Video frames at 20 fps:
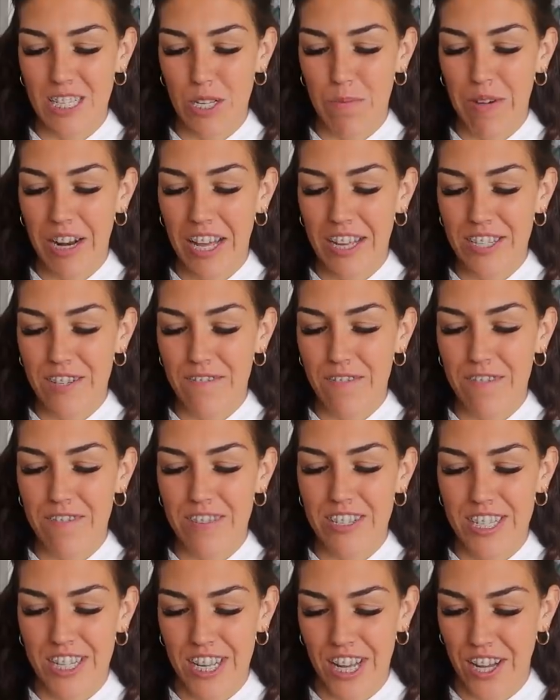Someone asked if I
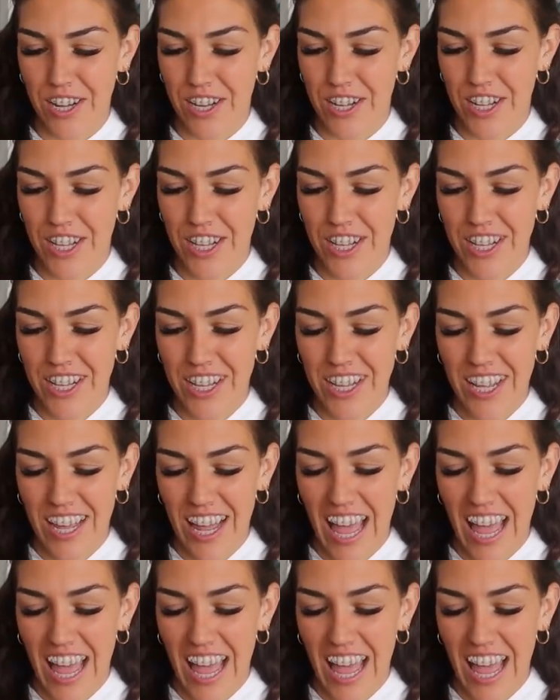was single,